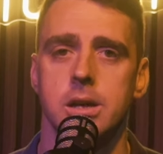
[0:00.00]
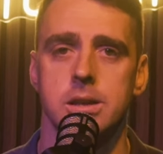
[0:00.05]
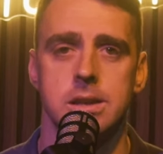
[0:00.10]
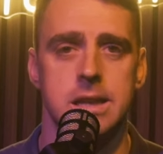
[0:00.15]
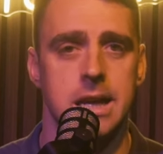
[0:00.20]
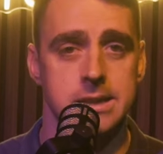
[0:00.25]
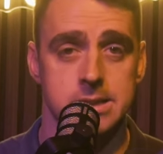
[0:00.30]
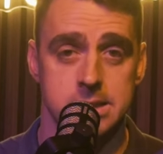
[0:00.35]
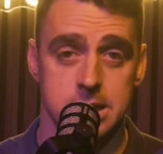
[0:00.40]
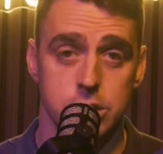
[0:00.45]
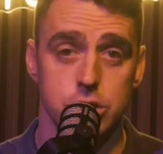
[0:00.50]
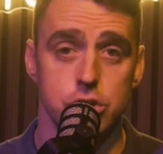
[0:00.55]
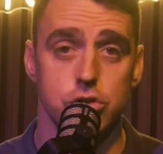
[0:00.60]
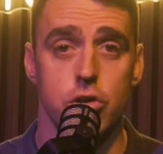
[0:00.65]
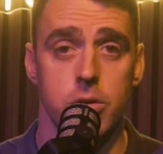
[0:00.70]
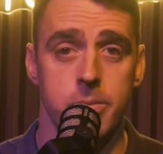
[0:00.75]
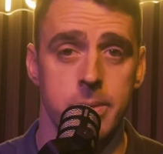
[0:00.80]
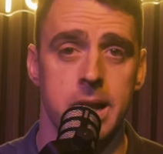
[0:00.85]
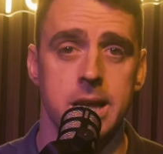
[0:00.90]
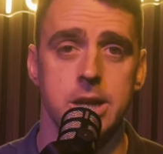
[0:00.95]
That's
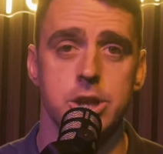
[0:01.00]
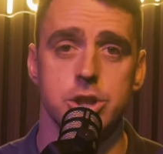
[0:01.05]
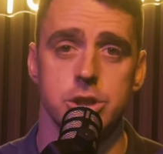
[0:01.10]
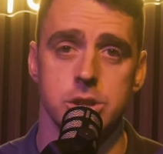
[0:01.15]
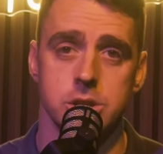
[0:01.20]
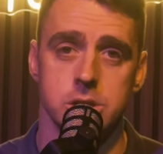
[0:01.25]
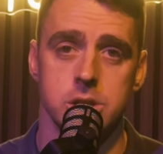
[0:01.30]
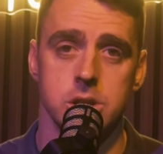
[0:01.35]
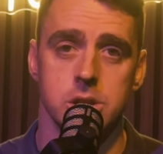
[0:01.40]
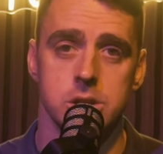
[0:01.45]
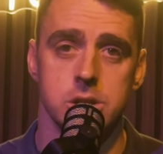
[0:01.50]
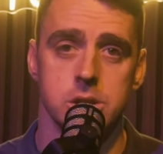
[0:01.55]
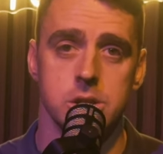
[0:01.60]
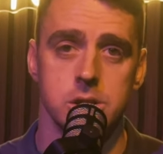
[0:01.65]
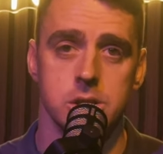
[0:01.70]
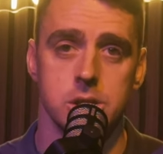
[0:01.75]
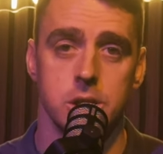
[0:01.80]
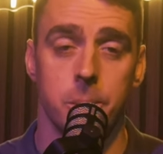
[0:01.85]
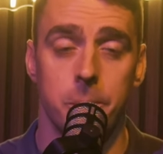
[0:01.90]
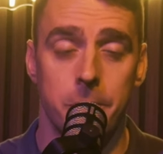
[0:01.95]
discrimination,
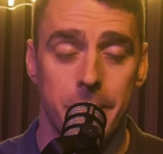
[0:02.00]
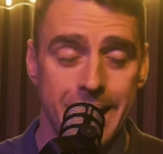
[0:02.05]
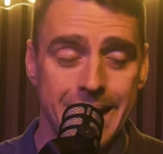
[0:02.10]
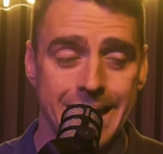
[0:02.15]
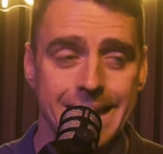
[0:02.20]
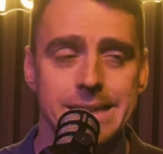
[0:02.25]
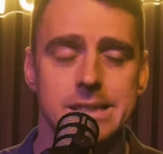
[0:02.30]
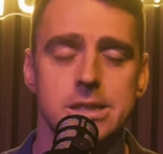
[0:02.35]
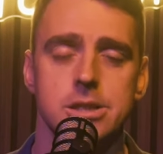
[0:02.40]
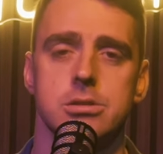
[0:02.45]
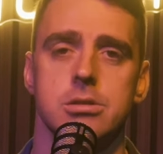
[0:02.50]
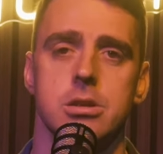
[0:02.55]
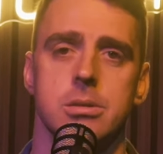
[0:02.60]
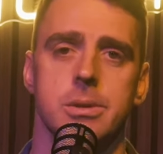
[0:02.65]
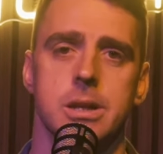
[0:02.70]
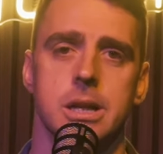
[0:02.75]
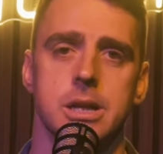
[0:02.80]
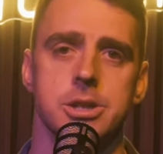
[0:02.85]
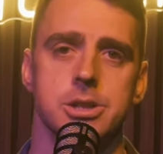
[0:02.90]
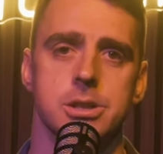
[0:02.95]
complete
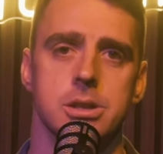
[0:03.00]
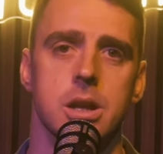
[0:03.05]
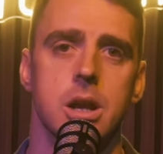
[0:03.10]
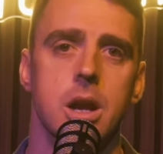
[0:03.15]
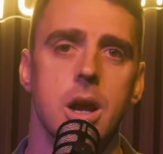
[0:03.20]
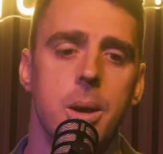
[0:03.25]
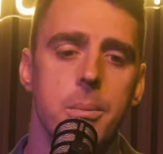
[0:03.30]
discrimination.